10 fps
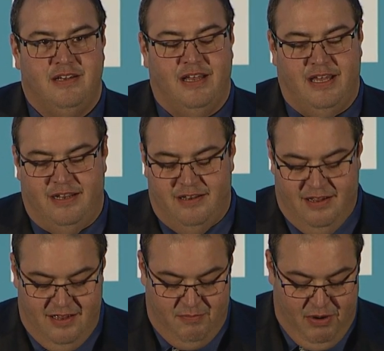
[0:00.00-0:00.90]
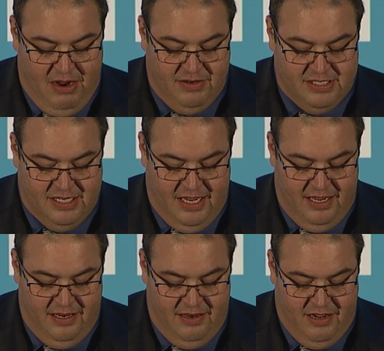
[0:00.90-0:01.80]
And I'm proud to
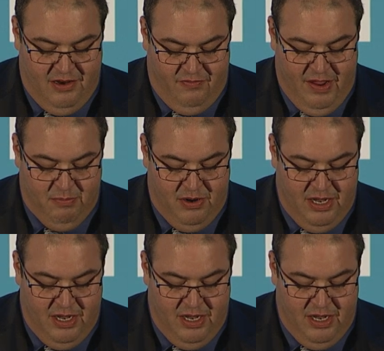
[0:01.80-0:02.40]
say in November